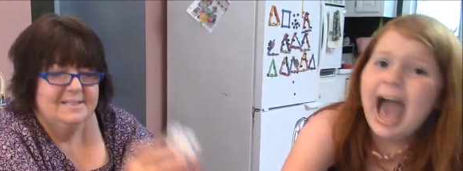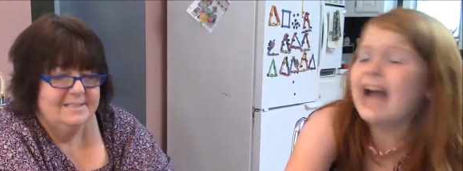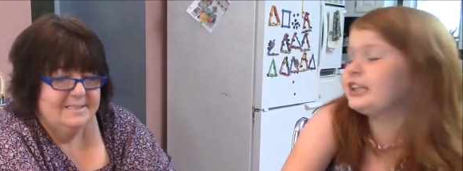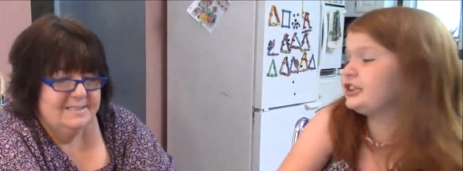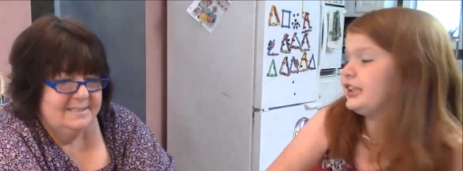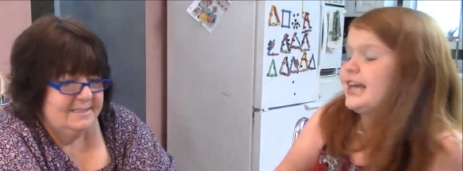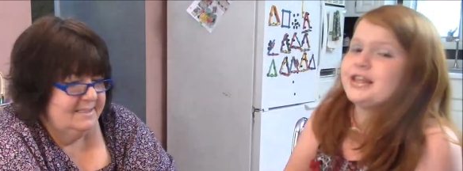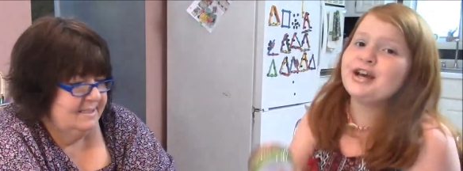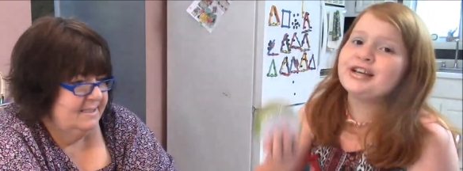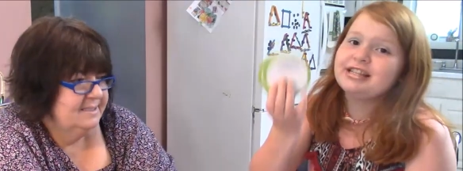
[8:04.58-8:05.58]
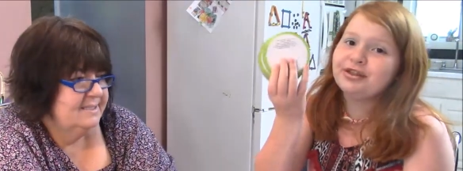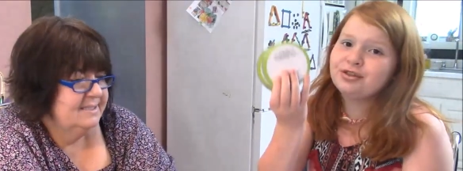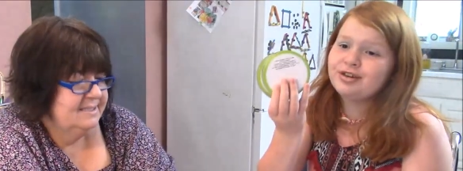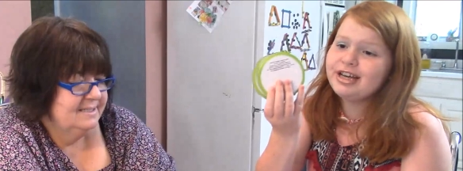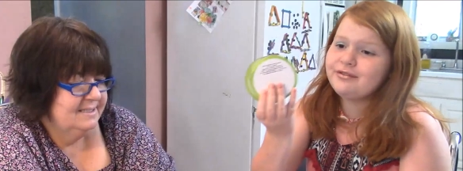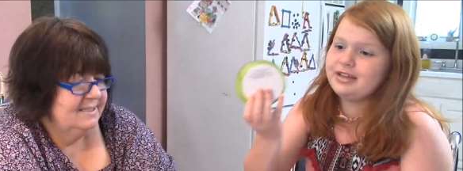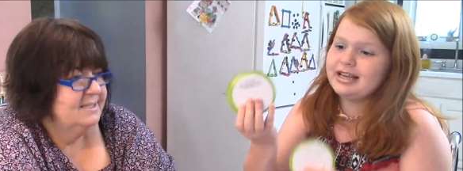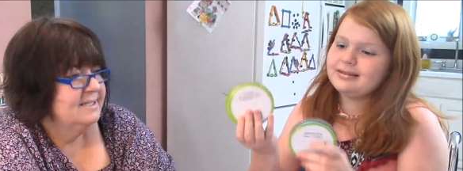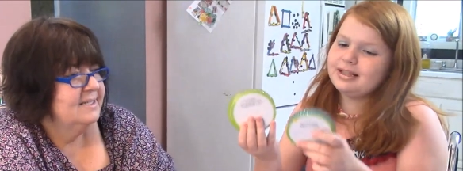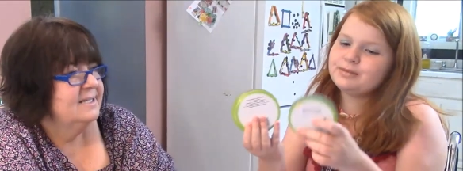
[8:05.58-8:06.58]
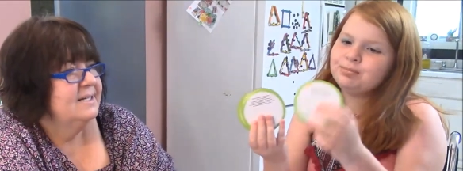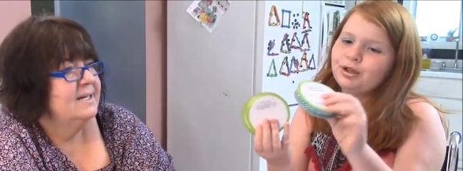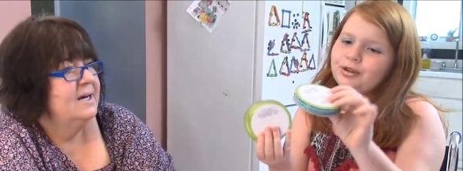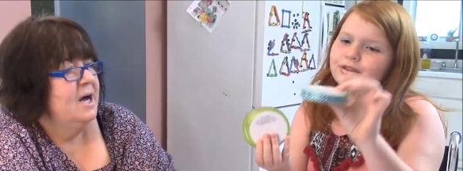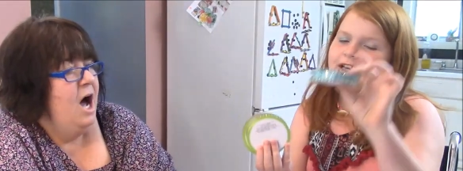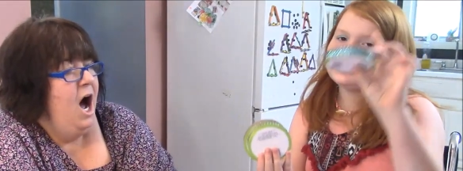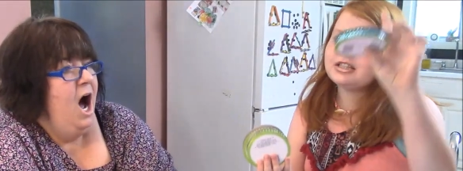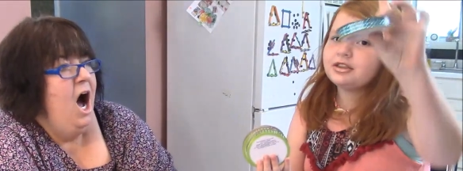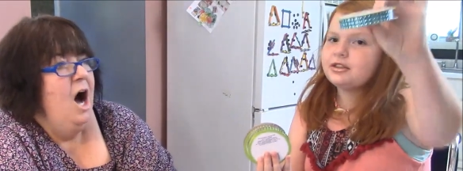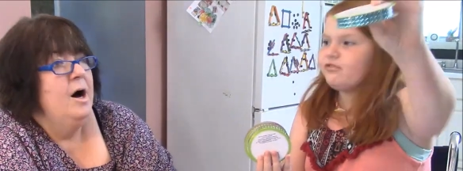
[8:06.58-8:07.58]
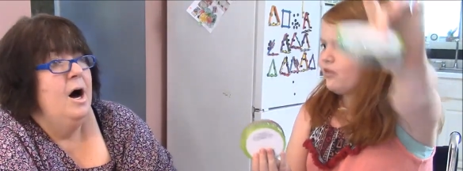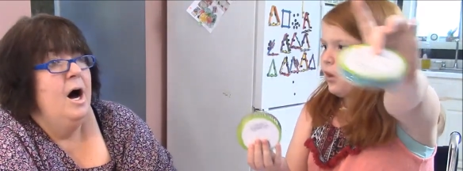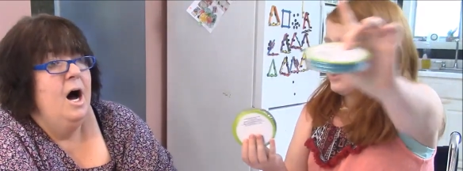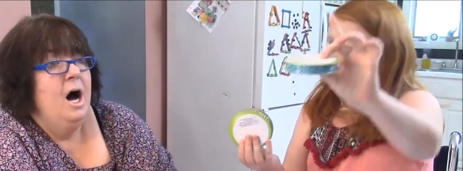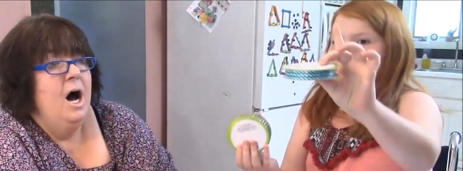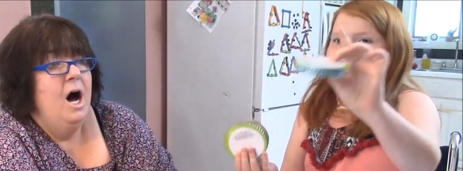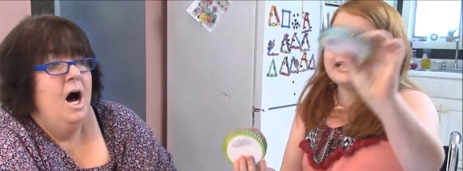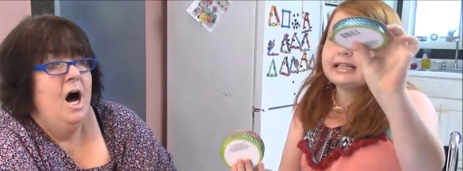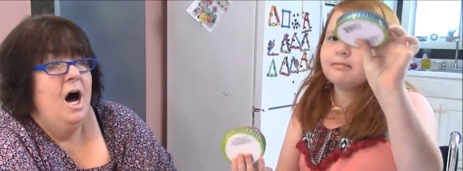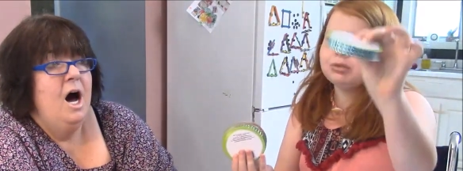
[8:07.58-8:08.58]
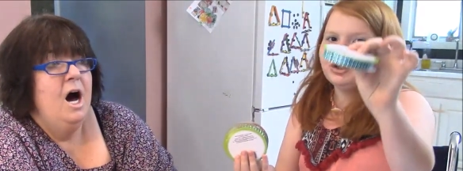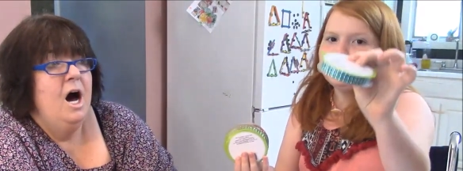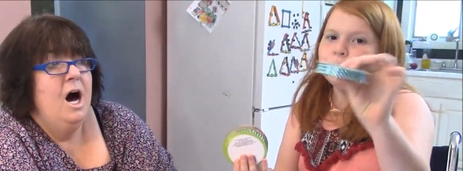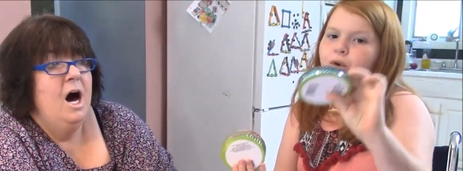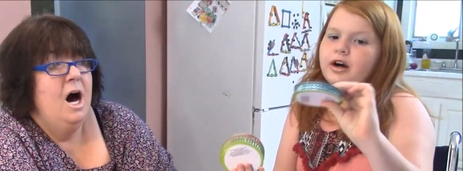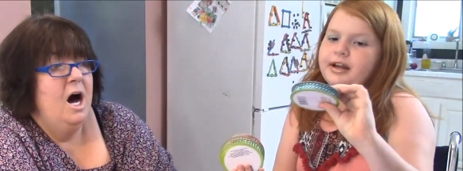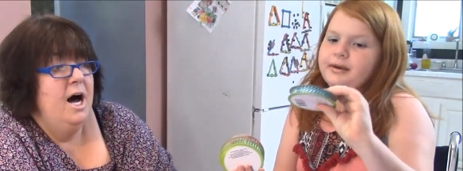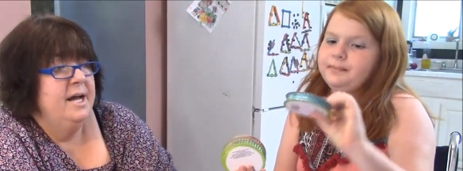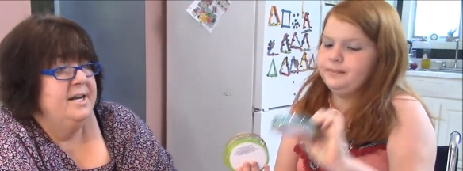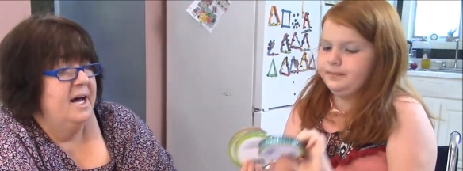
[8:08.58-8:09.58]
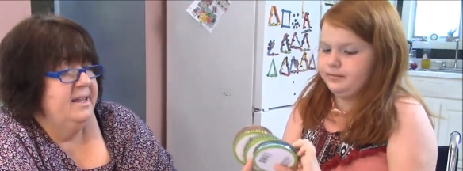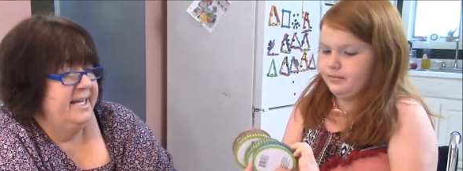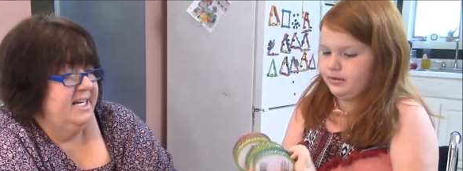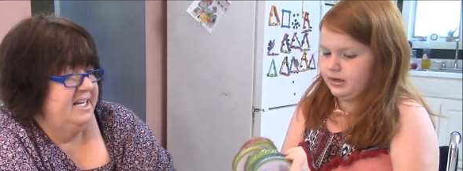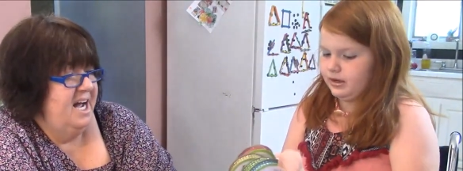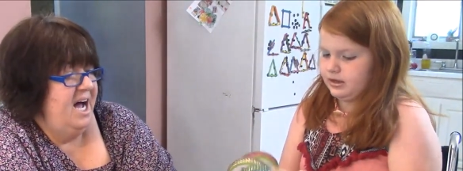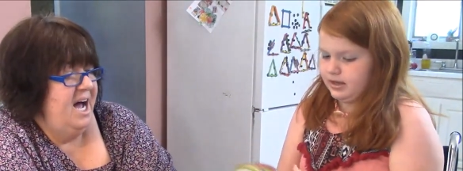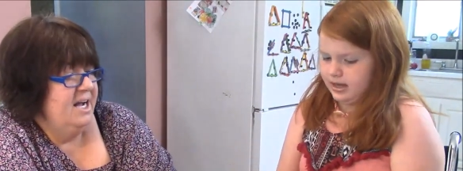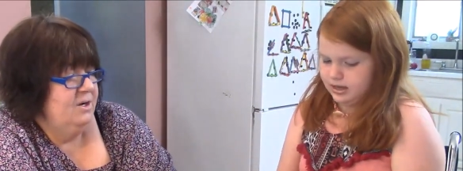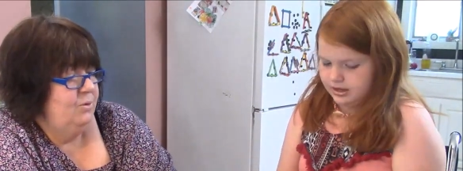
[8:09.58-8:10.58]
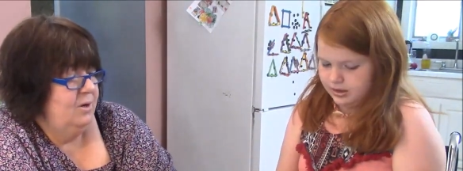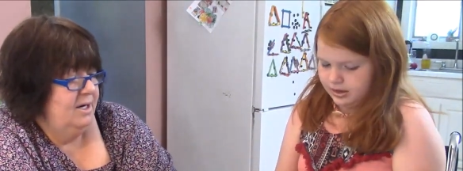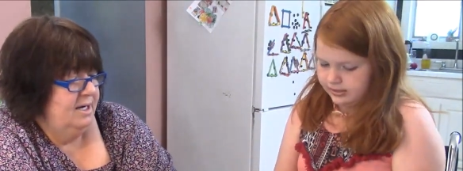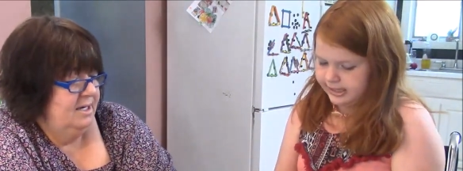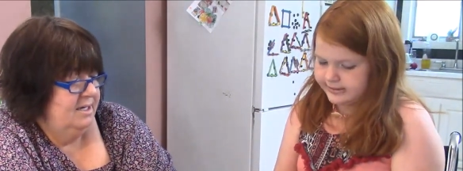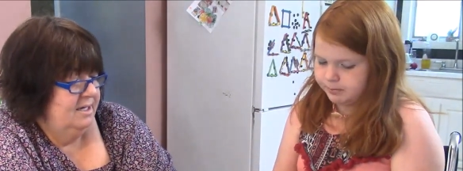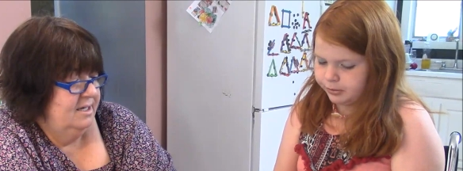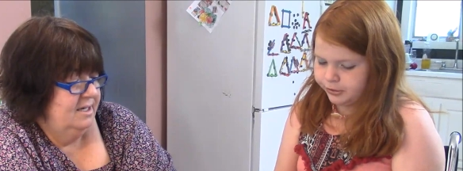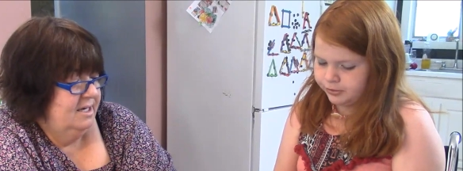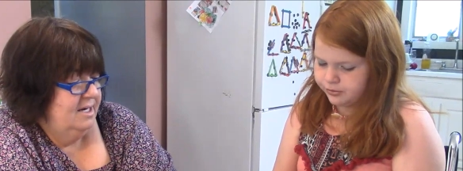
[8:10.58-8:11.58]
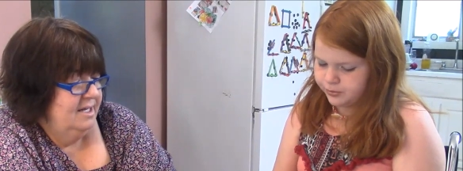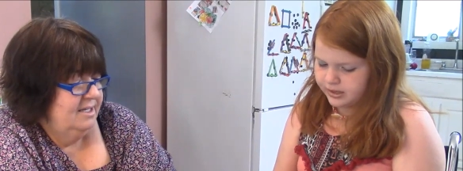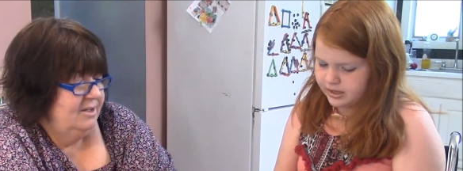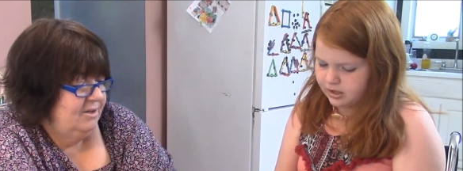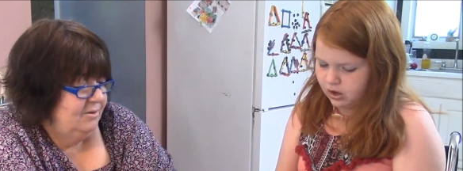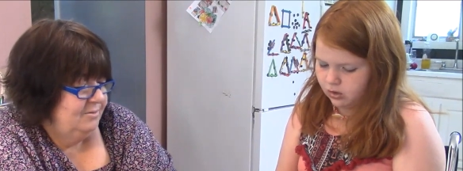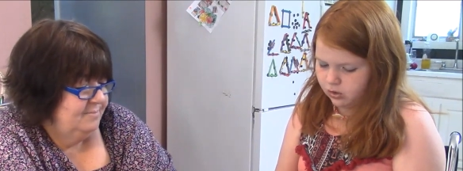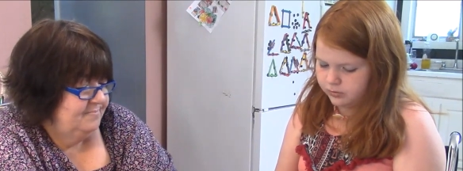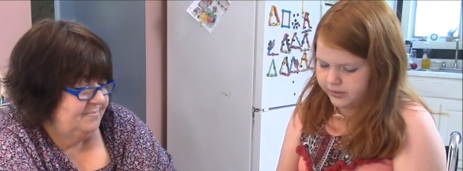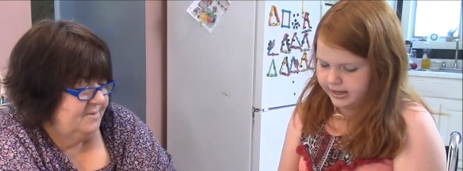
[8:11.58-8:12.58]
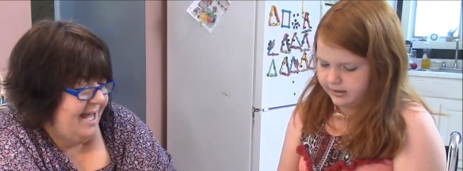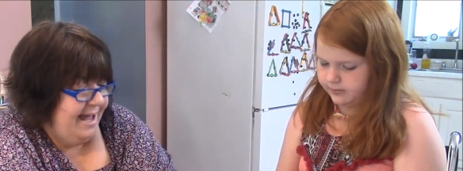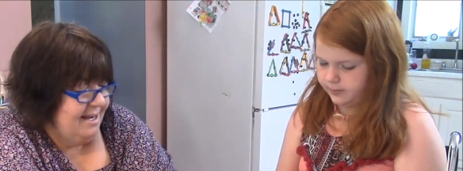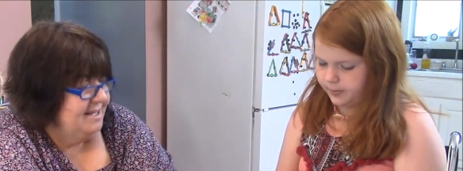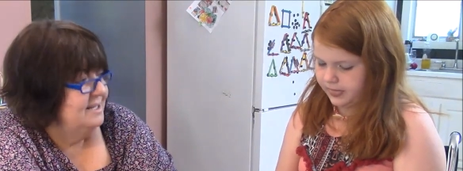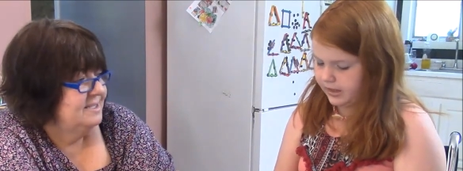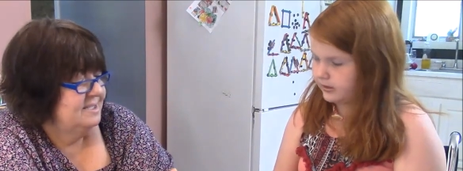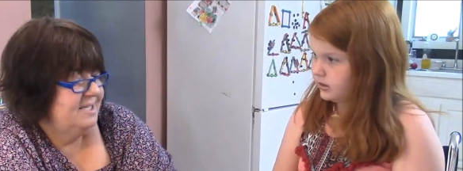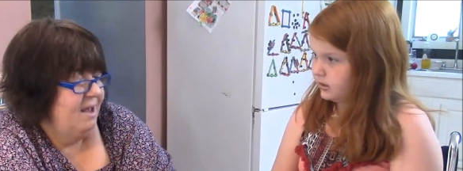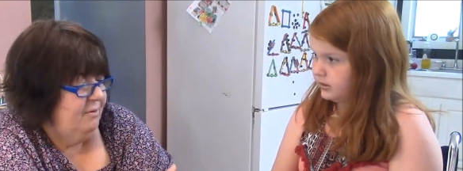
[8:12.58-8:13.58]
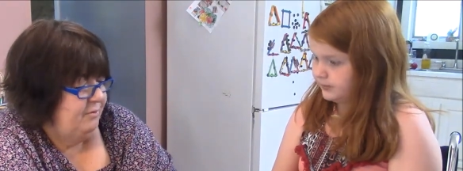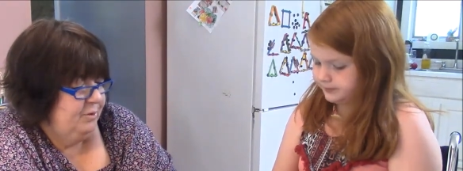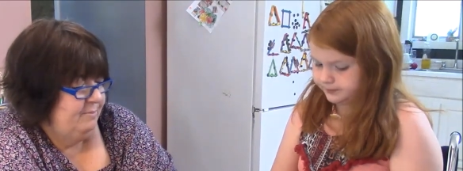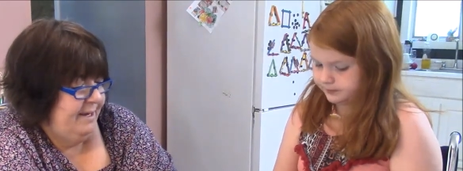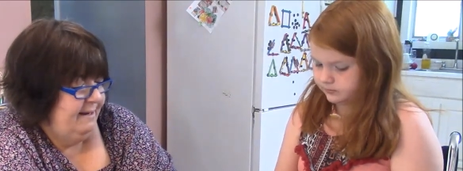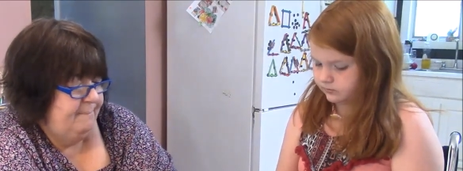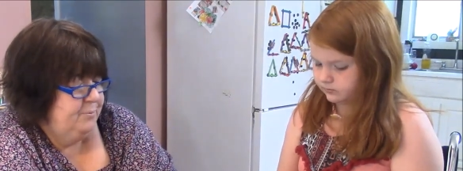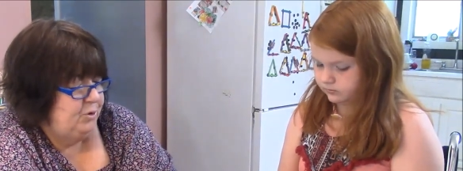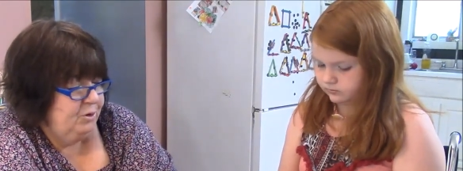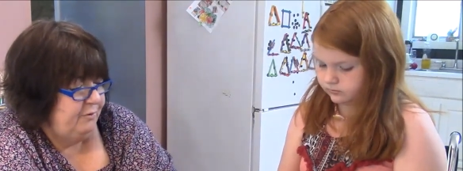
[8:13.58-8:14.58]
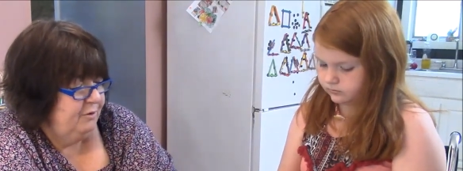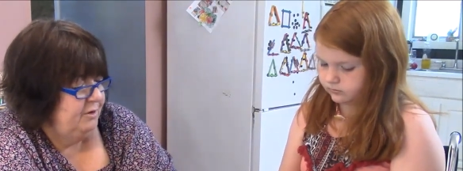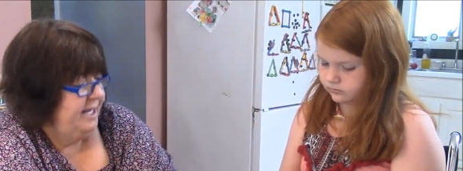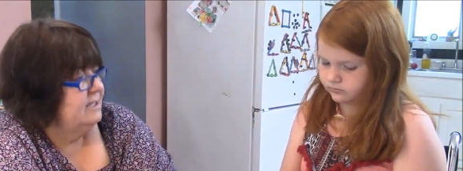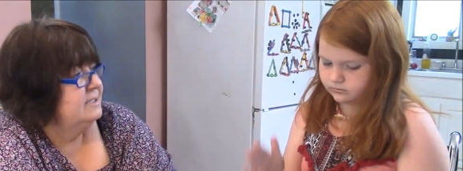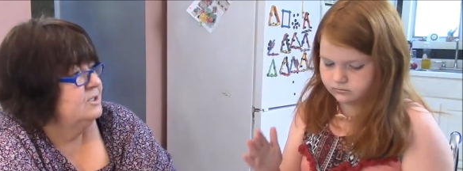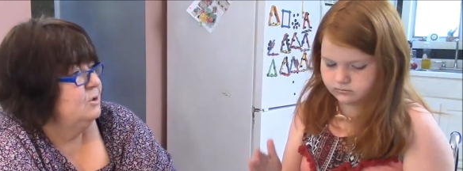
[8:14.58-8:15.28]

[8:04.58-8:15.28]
Speaker 1: actually, there's three of these. There's, blue, there's four of these. There's a blue one.
Speaker 2: An, like an aqua. There's
Speaker 1: blue, green, you know, gold, red. that
Speaker 2: in itself would make a beautiful necklace